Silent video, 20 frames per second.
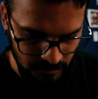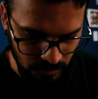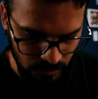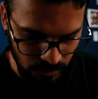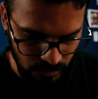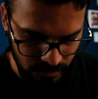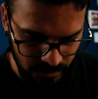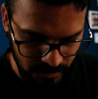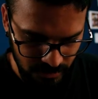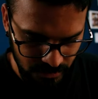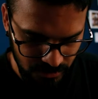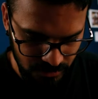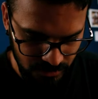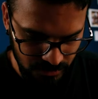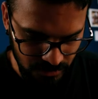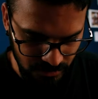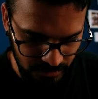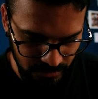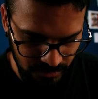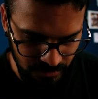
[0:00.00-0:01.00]
Orange,
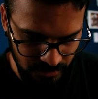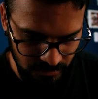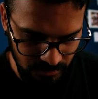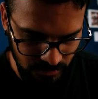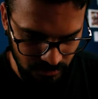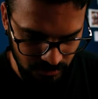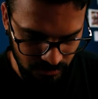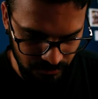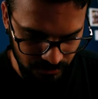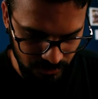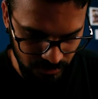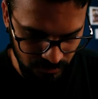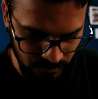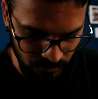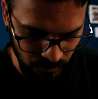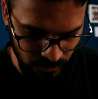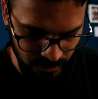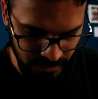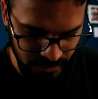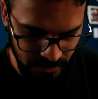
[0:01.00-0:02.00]
I did.
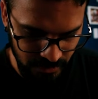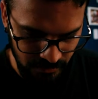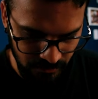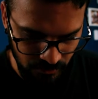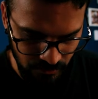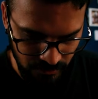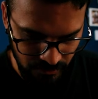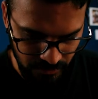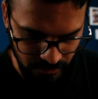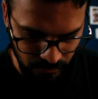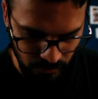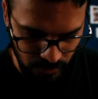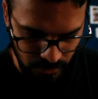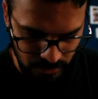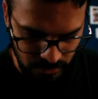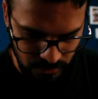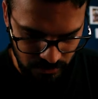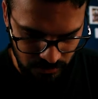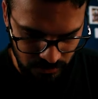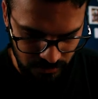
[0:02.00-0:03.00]
Red I already
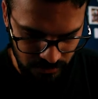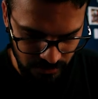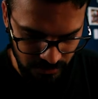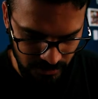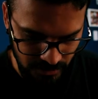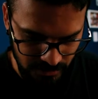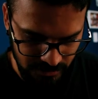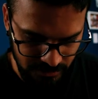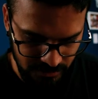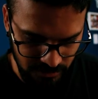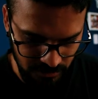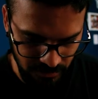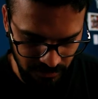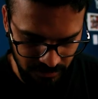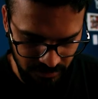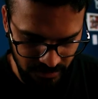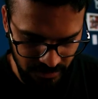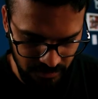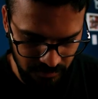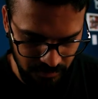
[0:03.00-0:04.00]
worked on. Yes, the
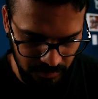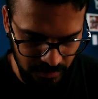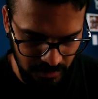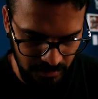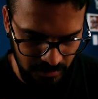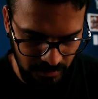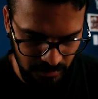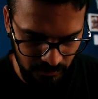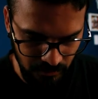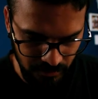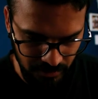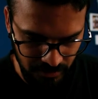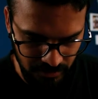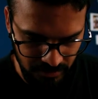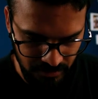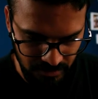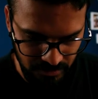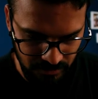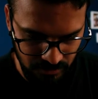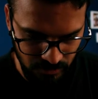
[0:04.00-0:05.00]
green part, I want a
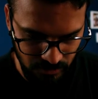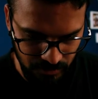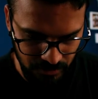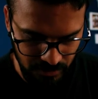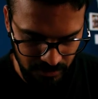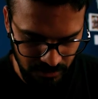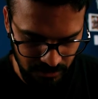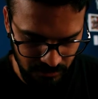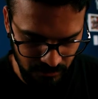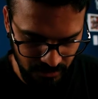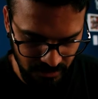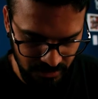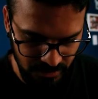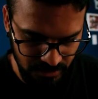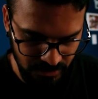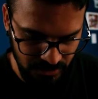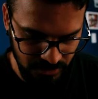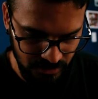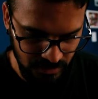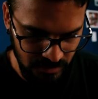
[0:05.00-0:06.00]
green to be
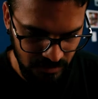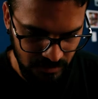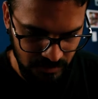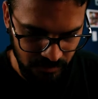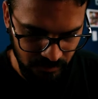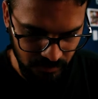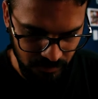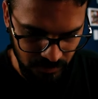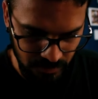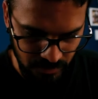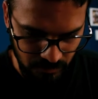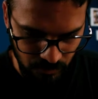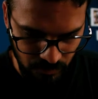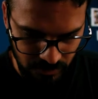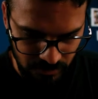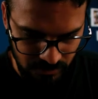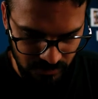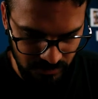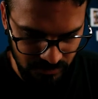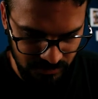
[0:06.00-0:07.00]
greenish, but I
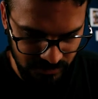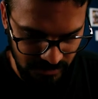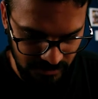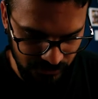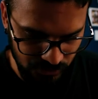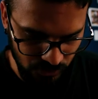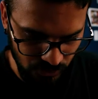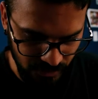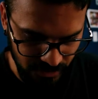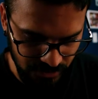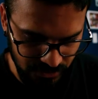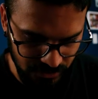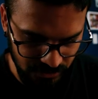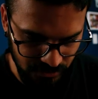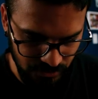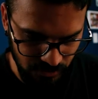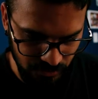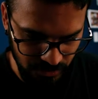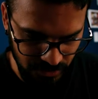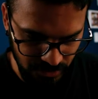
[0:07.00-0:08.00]
want the saturation
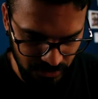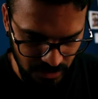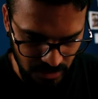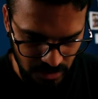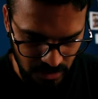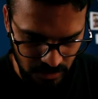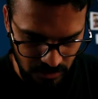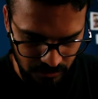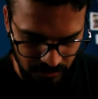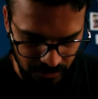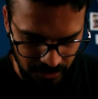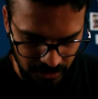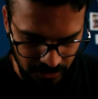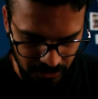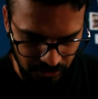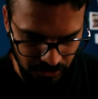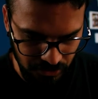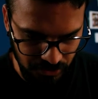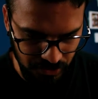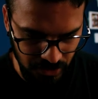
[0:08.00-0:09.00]
to be down and
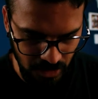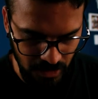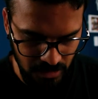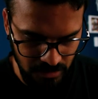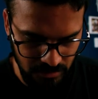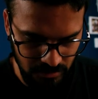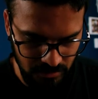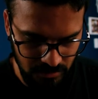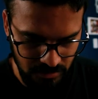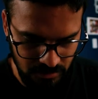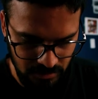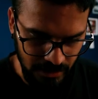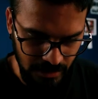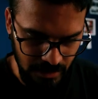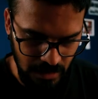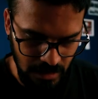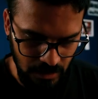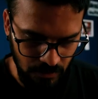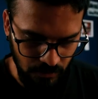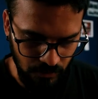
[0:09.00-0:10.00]
dark.
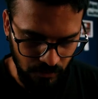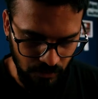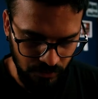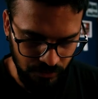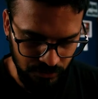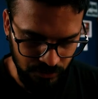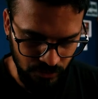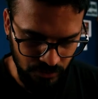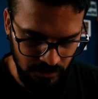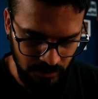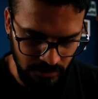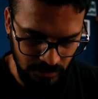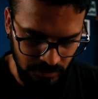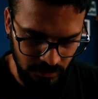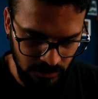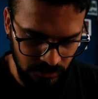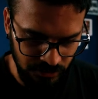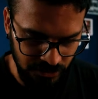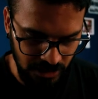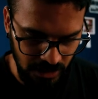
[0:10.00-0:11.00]
Now you
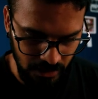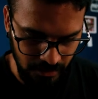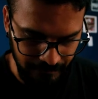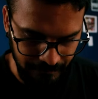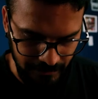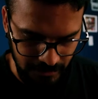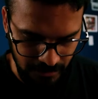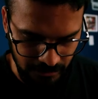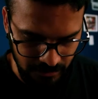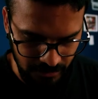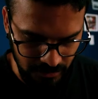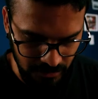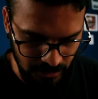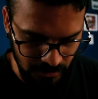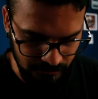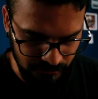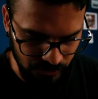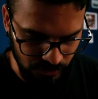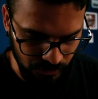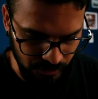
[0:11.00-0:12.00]
click down and then
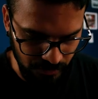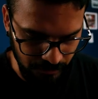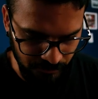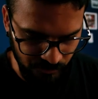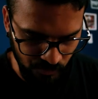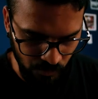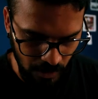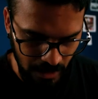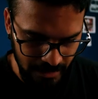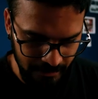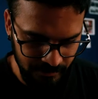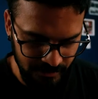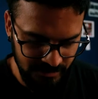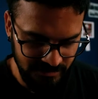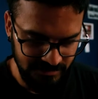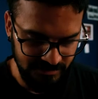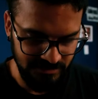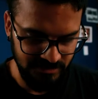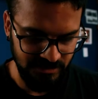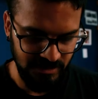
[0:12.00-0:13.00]
come to your
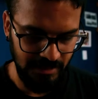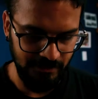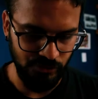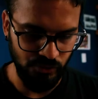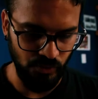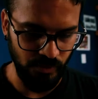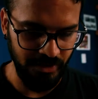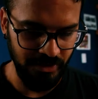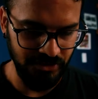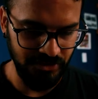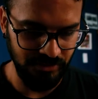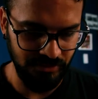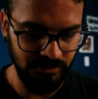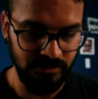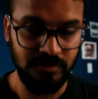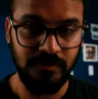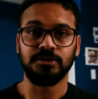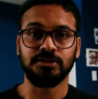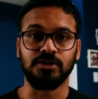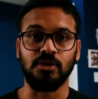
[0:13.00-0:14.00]
vibrance and
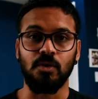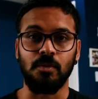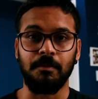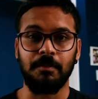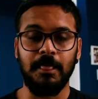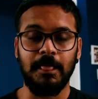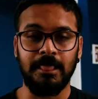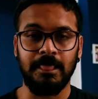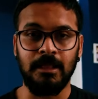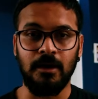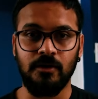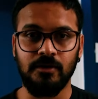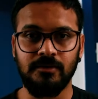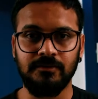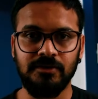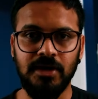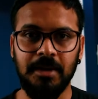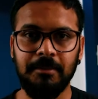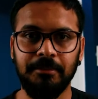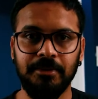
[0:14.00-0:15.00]
saturation. So a lot of
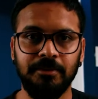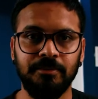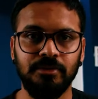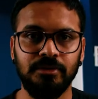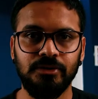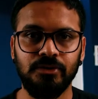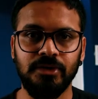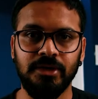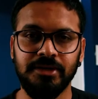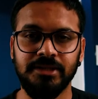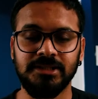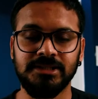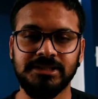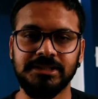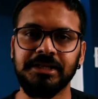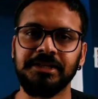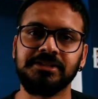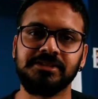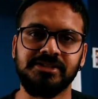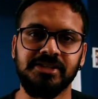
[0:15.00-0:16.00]
time people don't
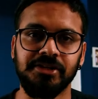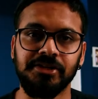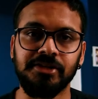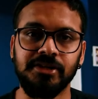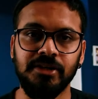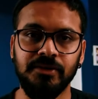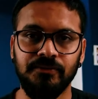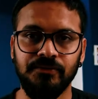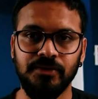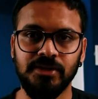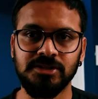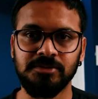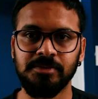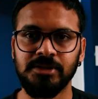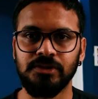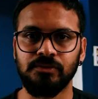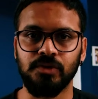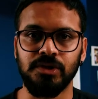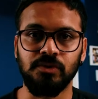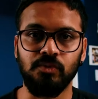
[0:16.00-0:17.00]
understand the difference
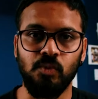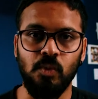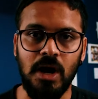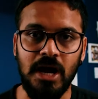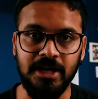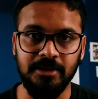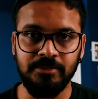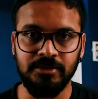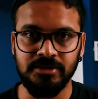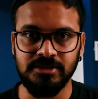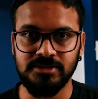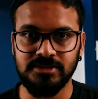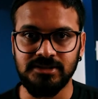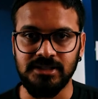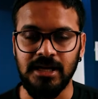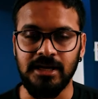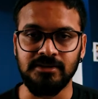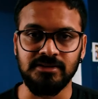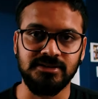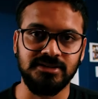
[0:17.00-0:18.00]
between vibrance
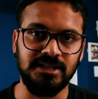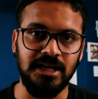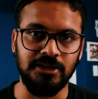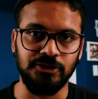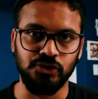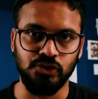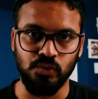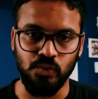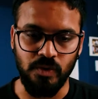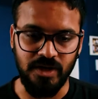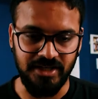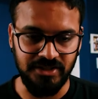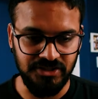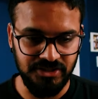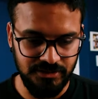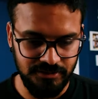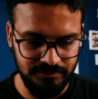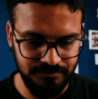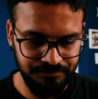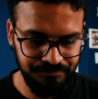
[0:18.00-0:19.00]
and
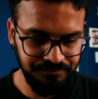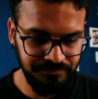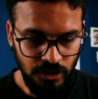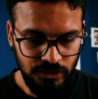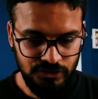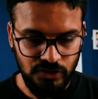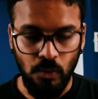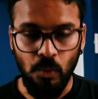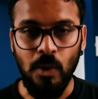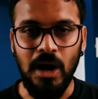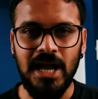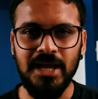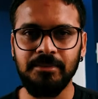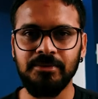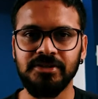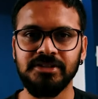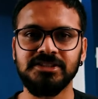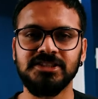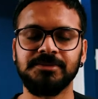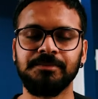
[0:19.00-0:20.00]
saturation. So
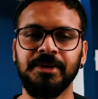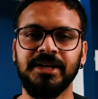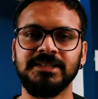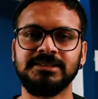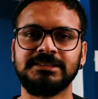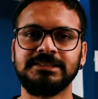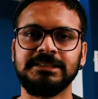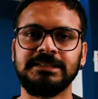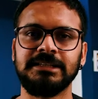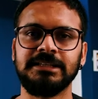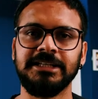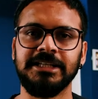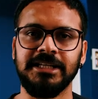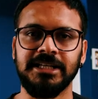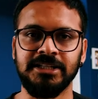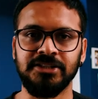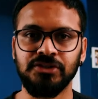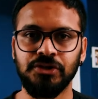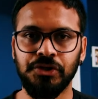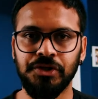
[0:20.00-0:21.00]
vibrance basically
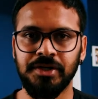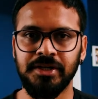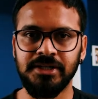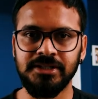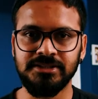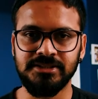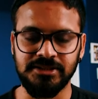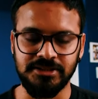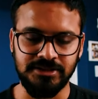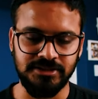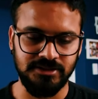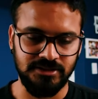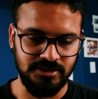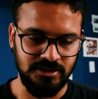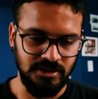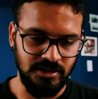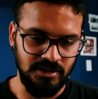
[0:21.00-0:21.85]
increases